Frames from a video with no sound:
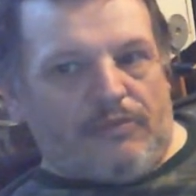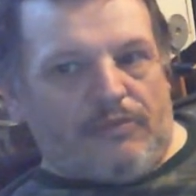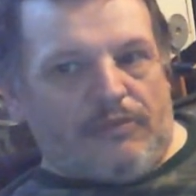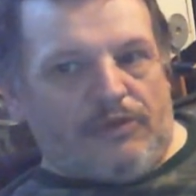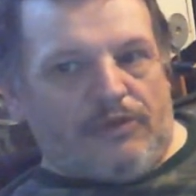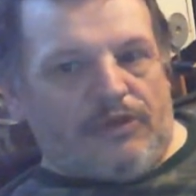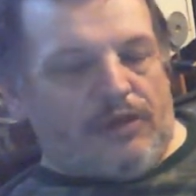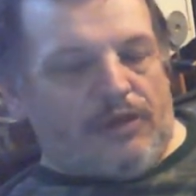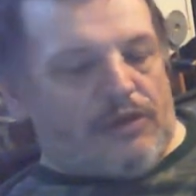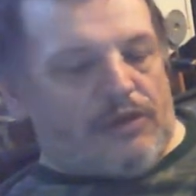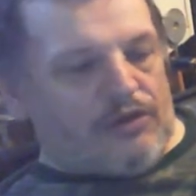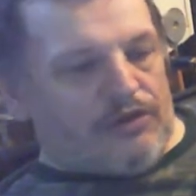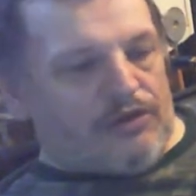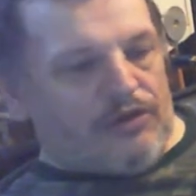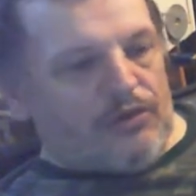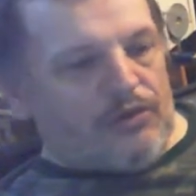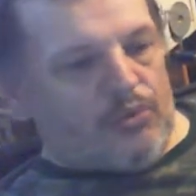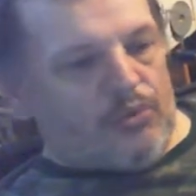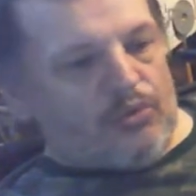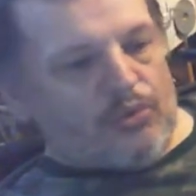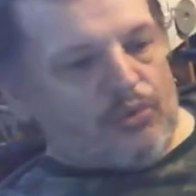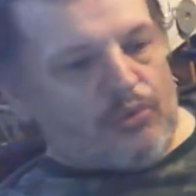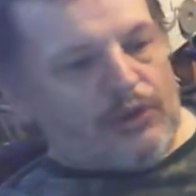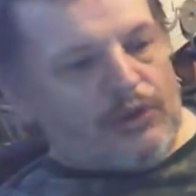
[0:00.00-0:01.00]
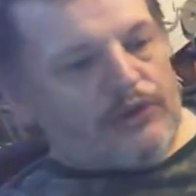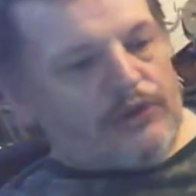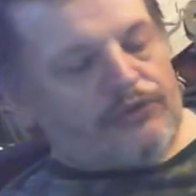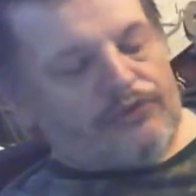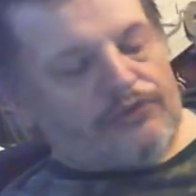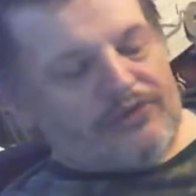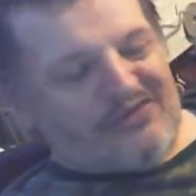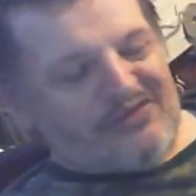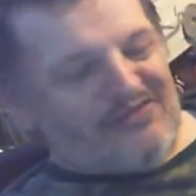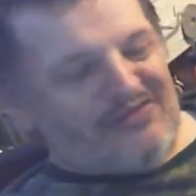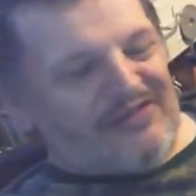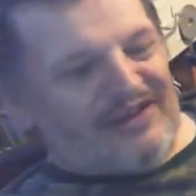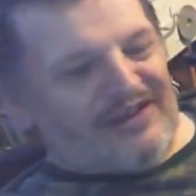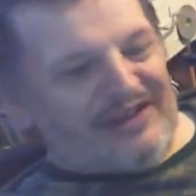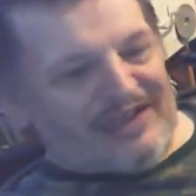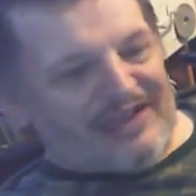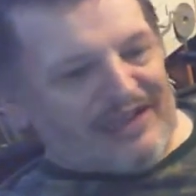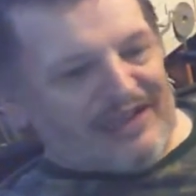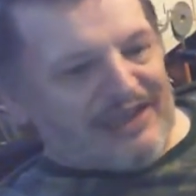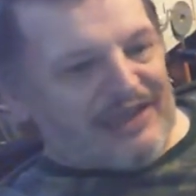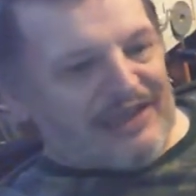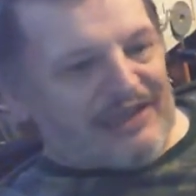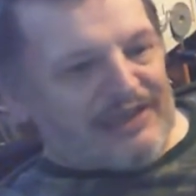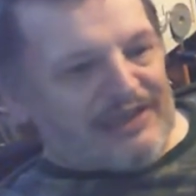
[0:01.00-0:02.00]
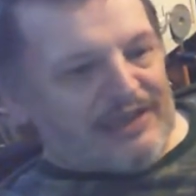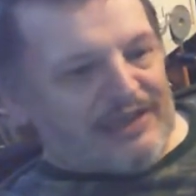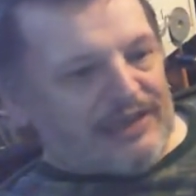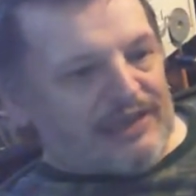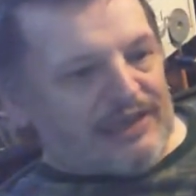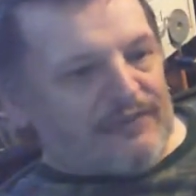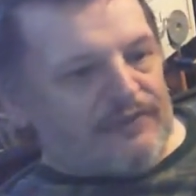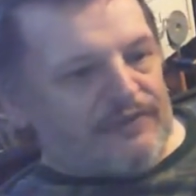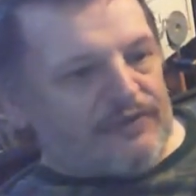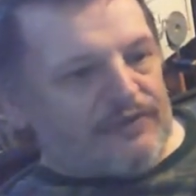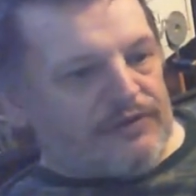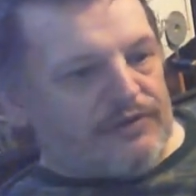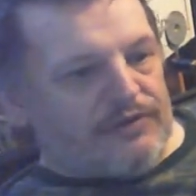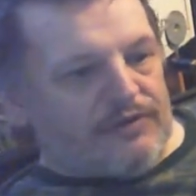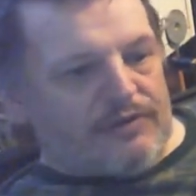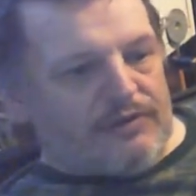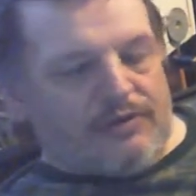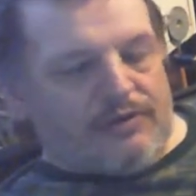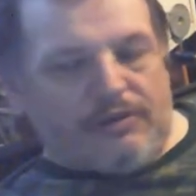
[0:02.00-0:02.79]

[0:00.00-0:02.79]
Yeah, I could order one online and get it delivered,